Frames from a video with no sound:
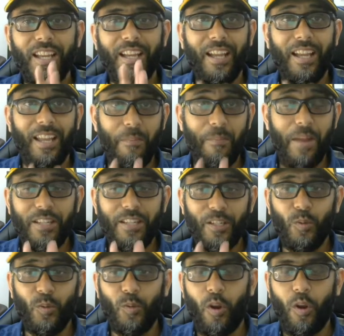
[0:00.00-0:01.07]
Imagine
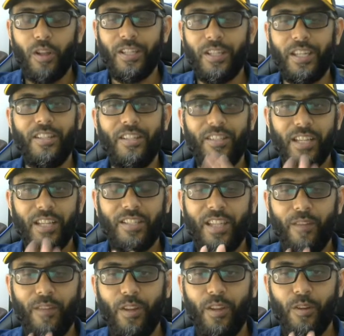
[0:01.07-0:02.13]
$2 each. Just
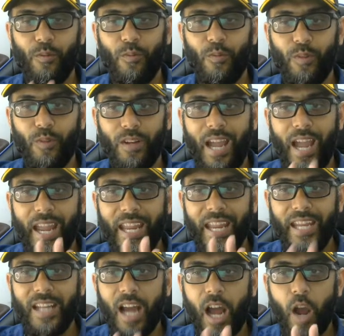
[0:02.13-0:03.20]
give you a
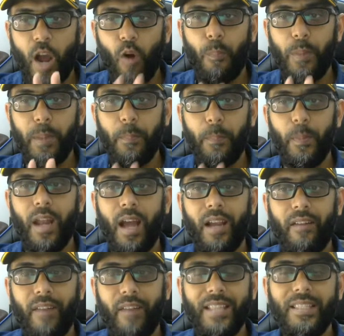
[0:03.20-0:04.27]
hint how people are
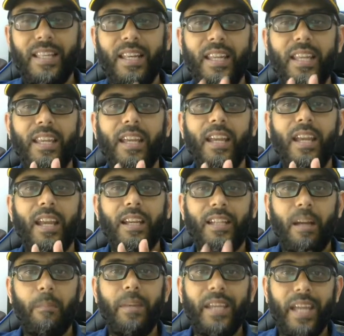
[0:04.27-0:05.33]
crazily
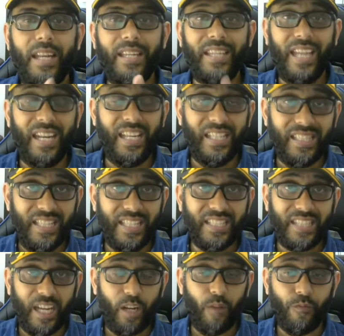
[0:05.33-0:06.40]
coming and getting these
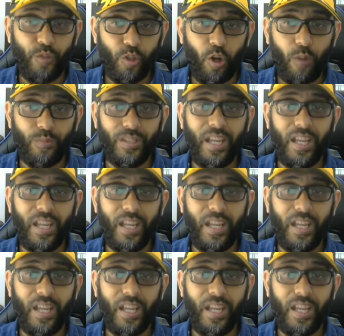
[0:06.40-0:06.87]
kind of jobs.